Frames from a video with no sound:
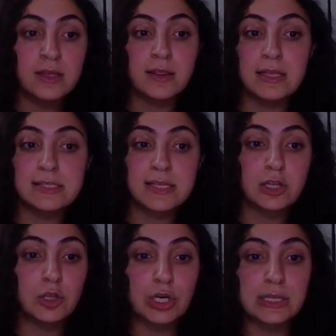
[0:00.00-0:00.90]
This
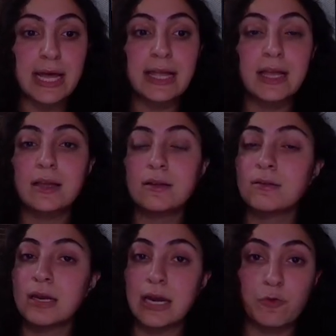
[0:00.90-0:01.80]
could look like
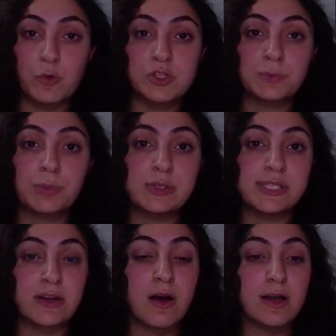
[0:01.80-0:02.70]
an influencer
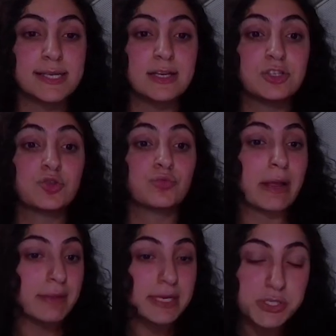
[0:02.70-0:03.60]
posting content
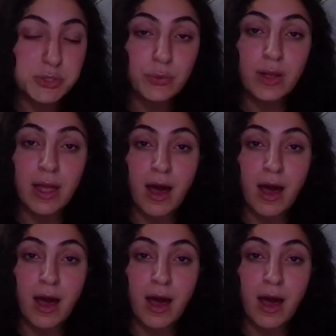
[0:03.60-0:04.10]
directly to